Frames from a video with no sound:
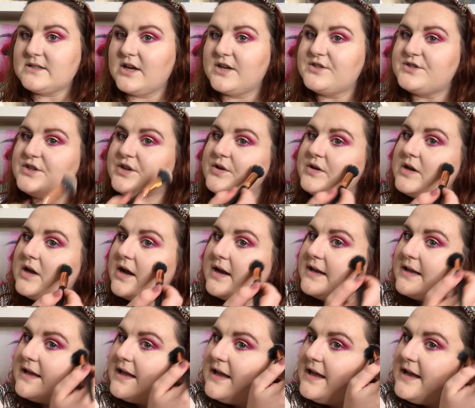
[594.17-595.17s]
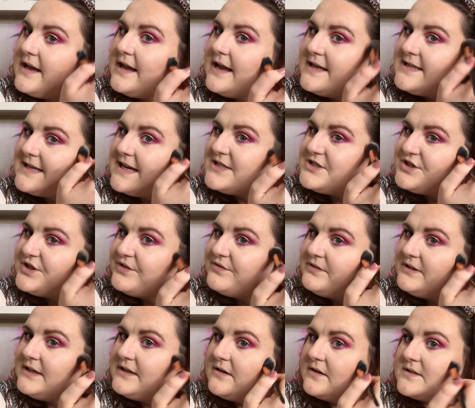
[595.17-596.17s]
I do like it. It is actually a
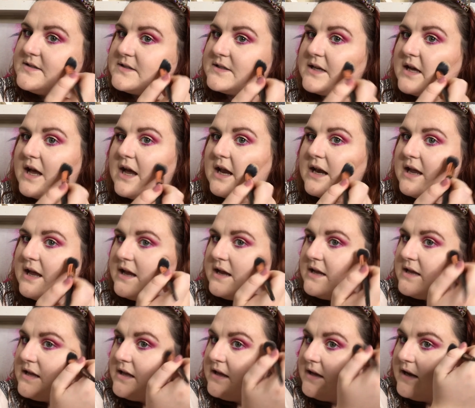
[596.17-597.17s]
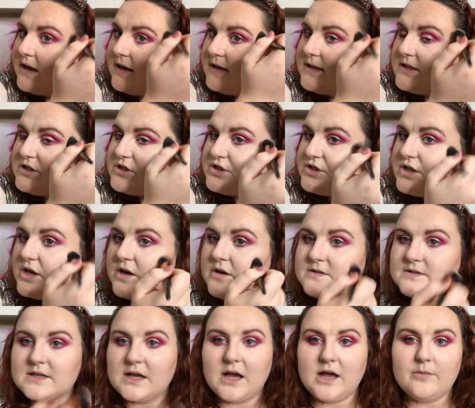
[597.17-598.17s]
really nice colour and it
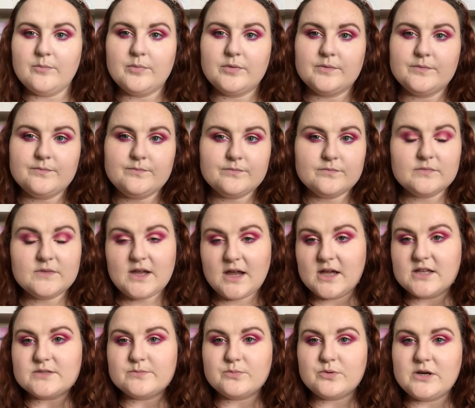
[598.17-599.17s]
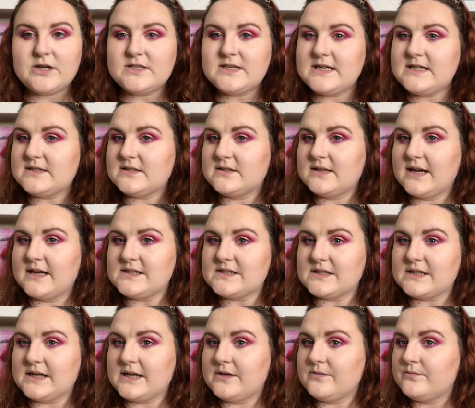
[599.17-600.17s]
shows up. Yeah, it's pretty decent
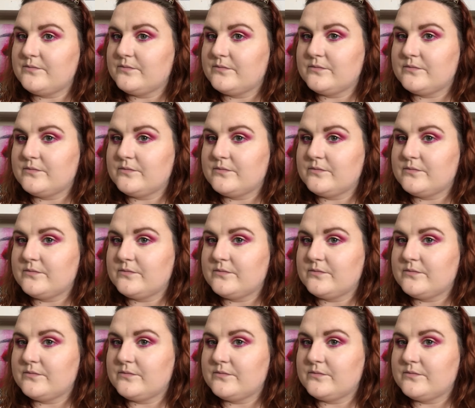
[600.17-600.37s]
actually.